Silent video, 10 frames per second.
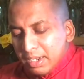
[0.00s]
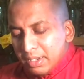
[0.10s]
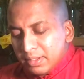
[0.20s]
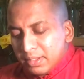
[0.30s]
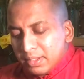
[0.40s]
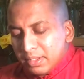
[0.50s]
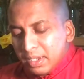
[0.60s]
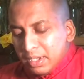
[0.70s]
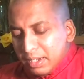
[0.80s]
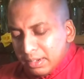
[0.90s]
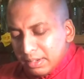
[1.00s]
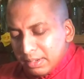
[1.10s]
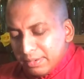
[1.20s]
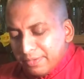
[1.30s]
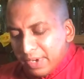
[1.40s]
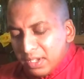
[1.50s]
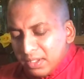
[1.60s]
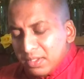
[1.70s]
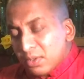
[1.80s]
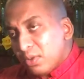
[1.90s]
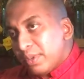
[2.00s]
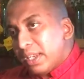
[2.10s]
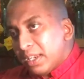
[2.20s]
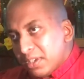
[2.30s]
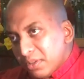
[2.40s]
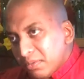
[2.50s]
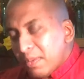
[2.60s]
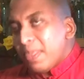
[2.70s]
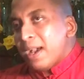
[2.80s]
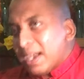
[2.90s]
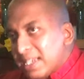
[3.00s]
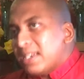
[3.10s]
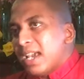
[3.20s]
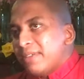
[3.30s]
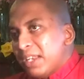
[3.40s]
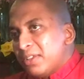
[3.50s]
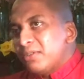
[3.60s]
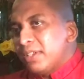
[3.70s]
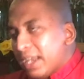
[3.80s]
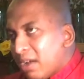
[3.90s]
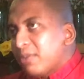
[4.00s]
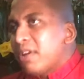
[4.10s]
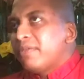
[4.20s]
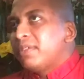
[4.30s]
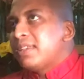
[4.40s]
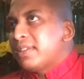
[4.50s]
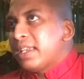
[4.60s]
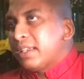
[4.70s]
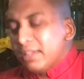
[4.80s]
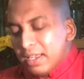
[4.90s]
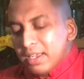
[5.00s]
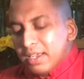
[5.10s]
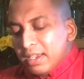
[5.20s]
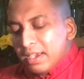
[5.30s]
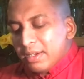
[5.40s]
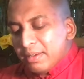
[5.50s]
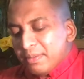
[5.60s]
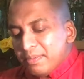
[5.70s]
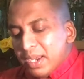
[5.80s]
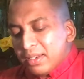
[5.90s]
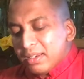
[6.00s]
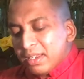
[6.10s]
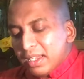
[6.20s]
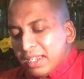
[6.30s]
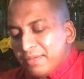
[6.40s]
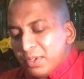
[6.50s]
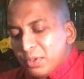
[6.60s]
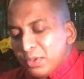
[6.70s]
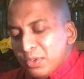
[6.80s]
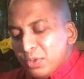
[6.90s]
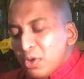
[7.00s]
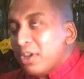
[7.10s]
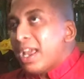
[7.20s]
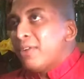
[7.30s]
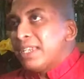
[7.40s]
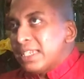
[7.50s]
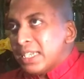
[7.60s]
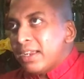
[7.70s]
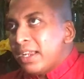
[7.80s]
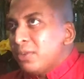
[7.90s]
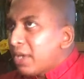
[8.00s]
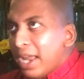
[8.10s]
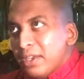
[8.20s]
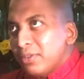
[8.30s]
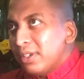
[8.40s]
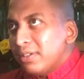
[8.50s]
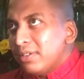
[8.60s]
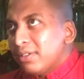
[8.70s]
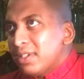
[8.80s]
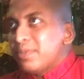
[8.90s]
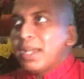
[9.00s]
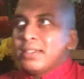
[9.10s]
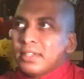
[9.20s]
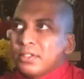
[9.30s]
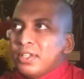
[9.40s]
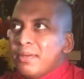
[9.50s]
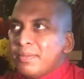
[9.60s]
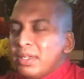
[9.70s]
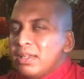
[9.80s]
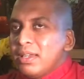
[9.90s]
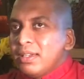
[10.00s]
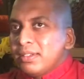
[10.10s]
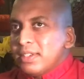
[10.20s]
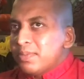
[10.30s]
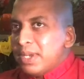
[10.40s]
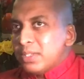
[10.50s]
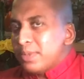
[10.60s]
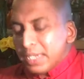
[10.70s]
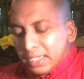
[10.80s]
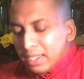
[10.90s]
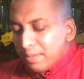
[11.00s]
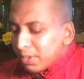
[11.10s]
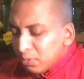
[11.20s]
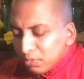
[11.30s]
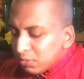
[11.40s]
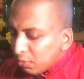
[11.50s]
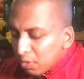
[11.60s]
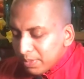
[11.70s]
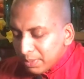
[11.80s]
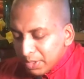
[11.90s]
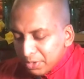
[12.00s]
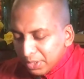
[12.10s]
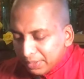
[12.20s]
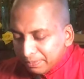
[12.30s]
his fetters, so we need to untie, we need to get out of this thing. But if you do not have integrity, you can do it. Just by listening to Dhamma, just by speaking Dhamma, you won't be able to do it.